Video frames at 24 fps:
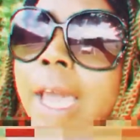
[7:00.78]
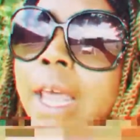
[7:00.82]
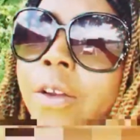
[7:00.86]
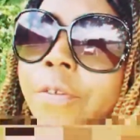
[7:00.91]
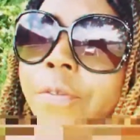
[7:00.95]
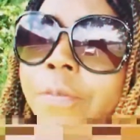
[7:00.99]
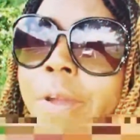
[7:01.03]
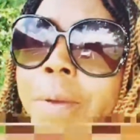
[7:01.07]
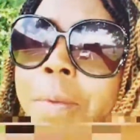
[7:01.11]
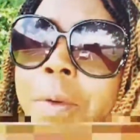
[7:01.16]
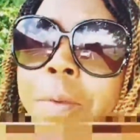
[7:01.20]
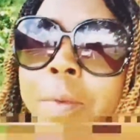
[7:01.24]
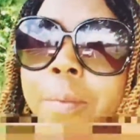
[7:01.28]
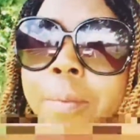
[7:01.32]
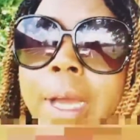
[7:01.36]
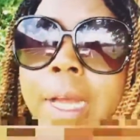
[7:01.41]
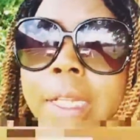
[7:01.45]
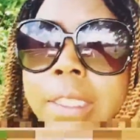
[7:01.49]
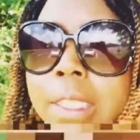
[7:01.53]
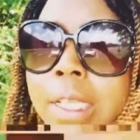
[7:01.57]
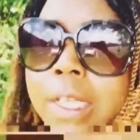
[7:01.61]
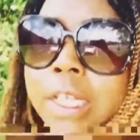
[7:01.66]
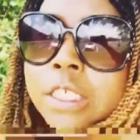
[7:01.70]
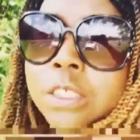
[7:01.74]
got a family
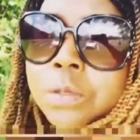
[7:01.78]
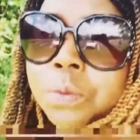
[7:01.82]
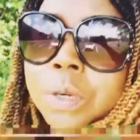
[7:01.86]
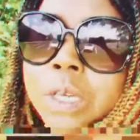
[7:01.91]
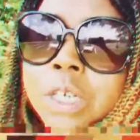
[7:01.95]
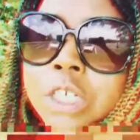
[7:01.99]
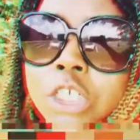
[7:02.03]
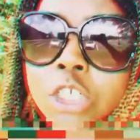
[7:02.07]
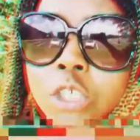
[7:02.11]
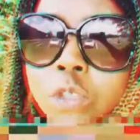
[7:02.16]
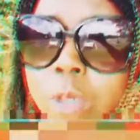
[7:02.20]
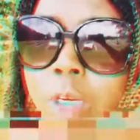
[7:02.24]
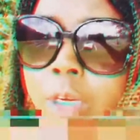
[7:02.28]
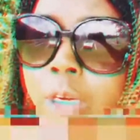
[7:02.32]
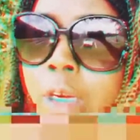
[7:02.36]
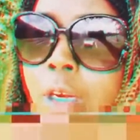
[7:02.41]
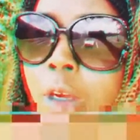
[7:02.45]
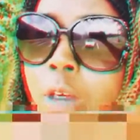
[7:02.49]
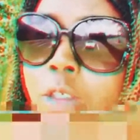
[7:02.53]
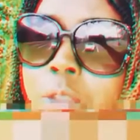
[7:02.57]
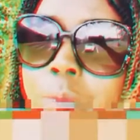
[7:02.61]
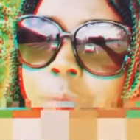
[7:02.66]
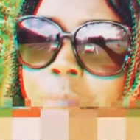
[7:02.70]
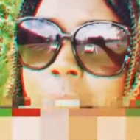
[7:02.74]
member out there that's really
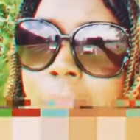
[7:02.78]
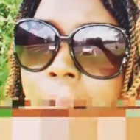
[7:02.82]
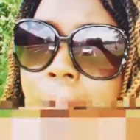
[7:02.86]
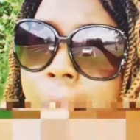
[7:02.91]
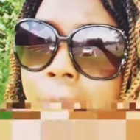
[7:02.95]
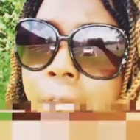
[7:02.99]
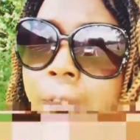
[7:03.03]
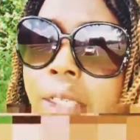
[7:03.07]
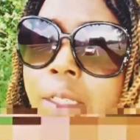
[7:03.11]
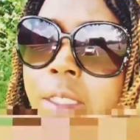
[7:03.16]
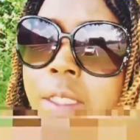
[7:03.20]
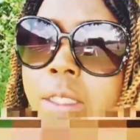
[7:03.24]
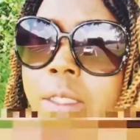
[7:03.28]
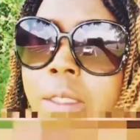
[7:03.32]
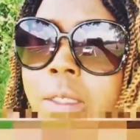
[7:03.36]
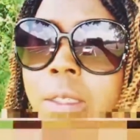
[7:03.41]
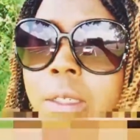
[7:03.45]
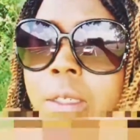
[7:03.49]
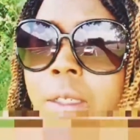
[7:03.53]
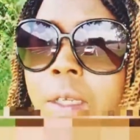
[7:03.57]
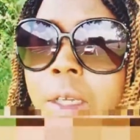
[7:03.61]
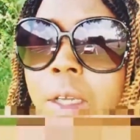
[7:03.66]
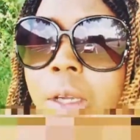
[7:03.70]
struggling on some things,